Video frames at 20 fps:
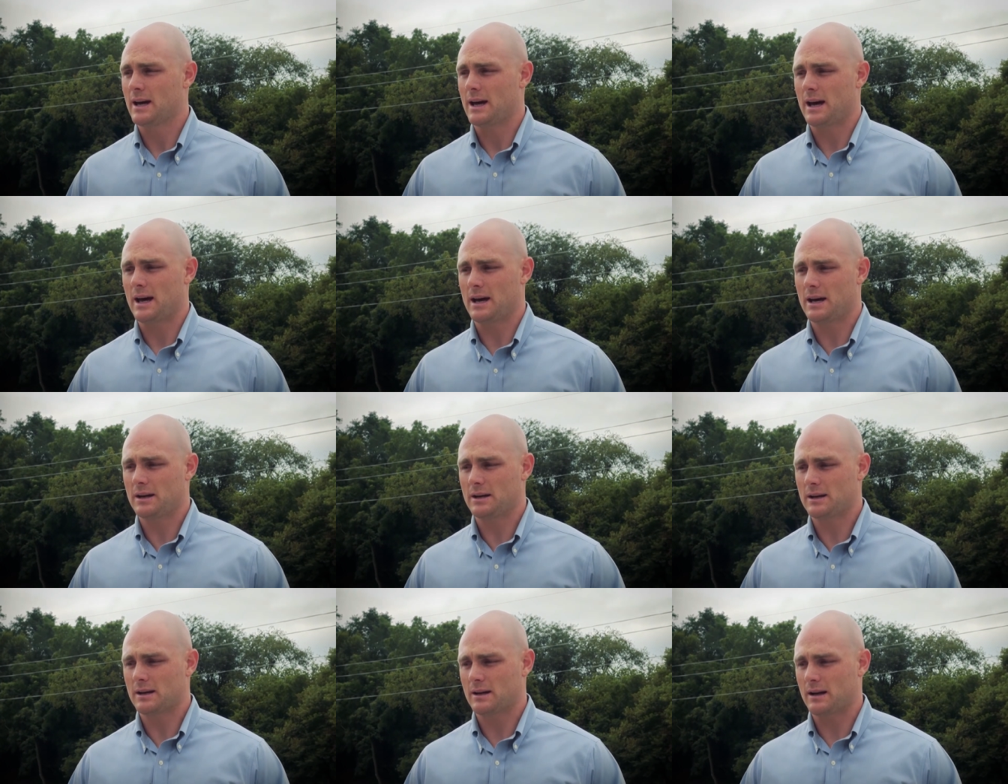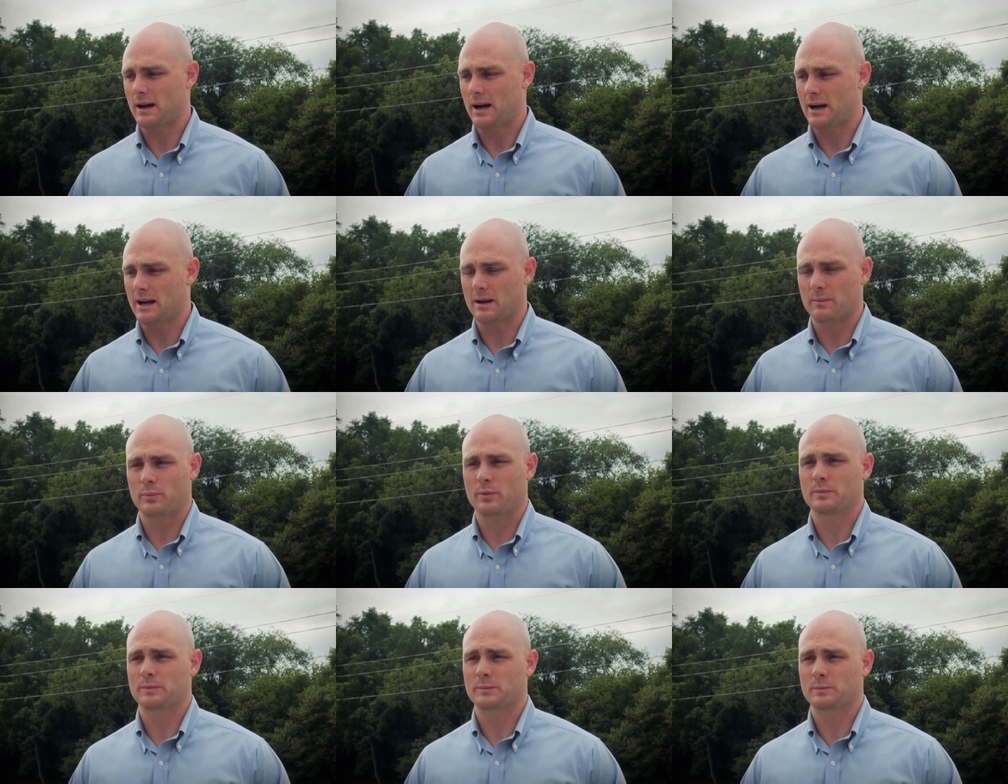and I
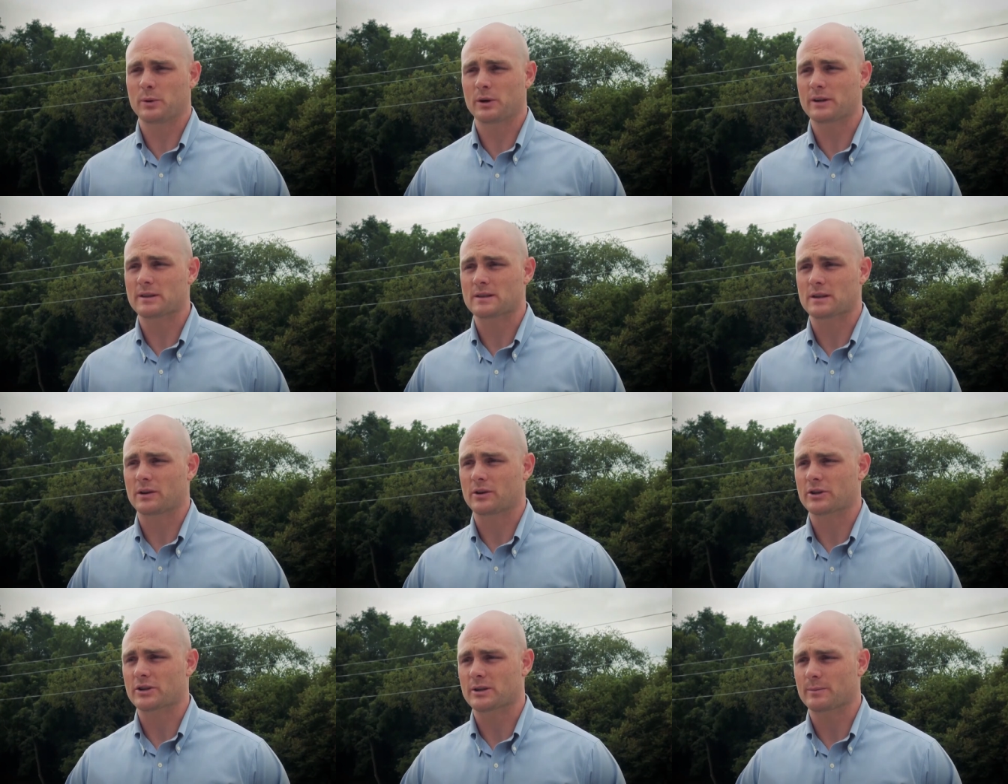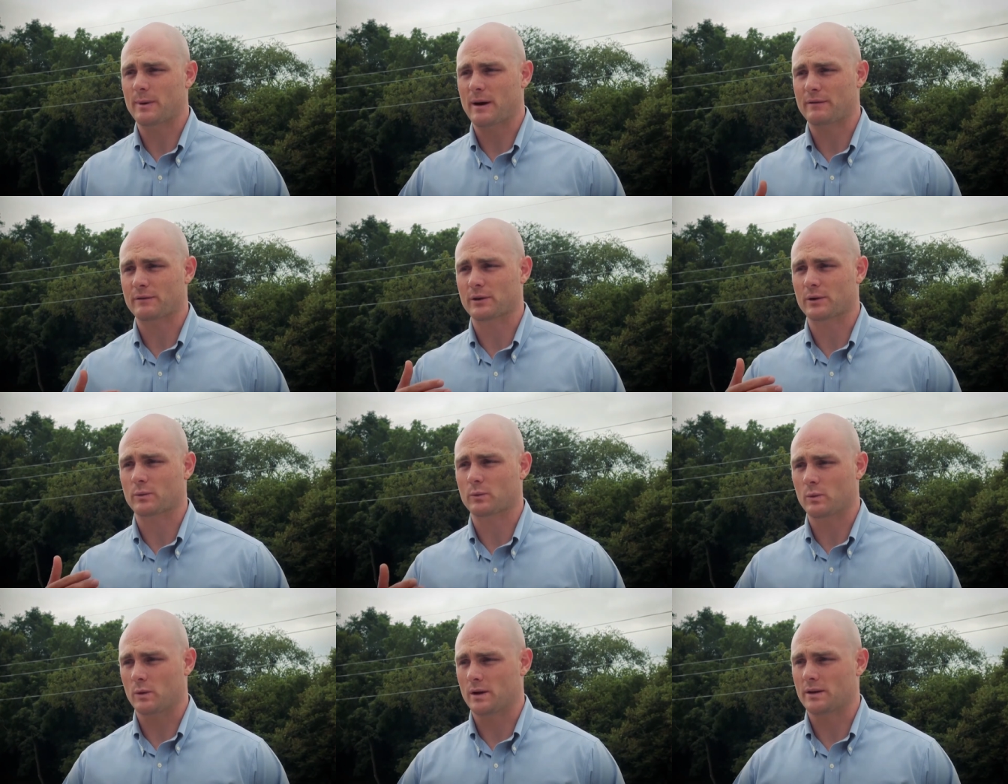get put on scholarship
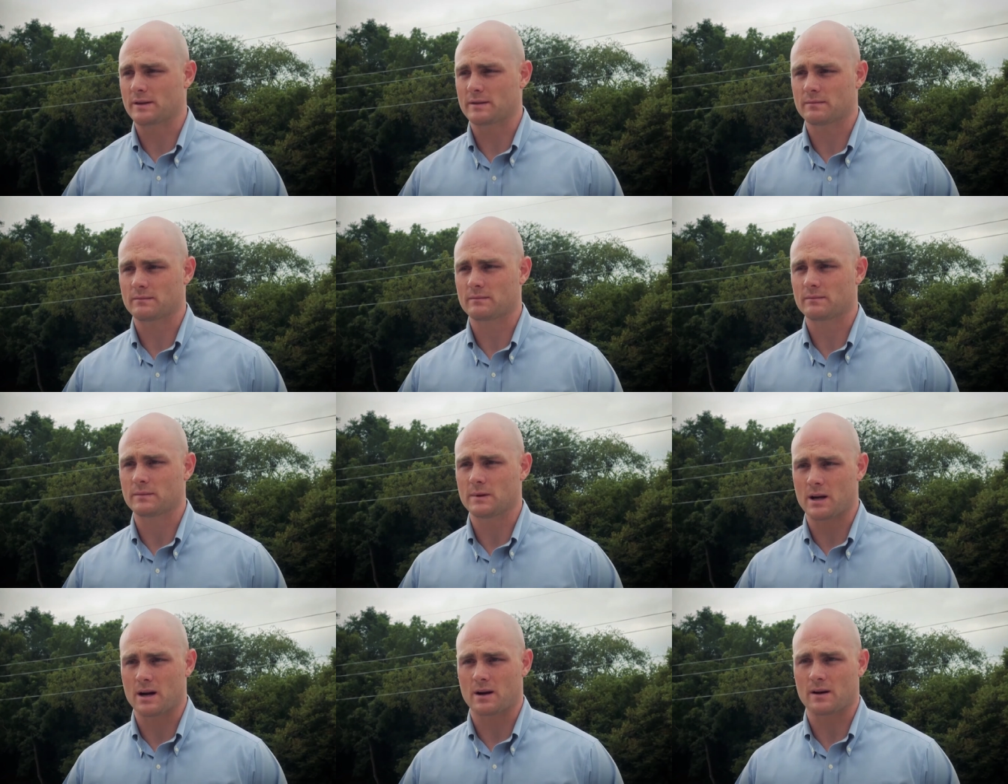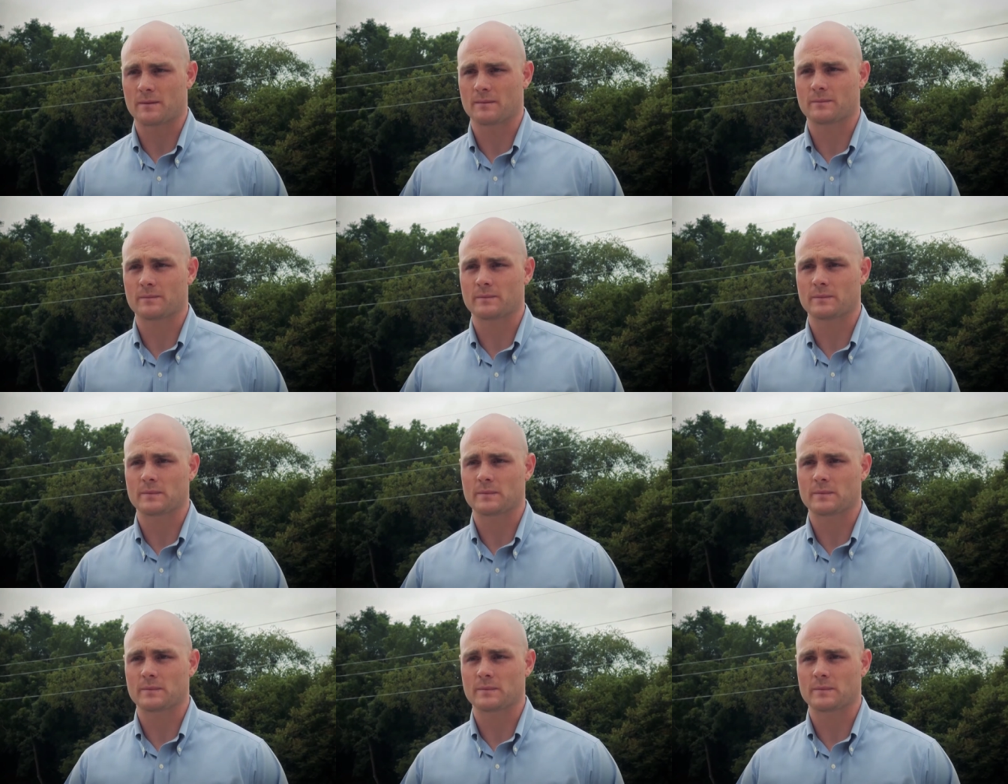after one year.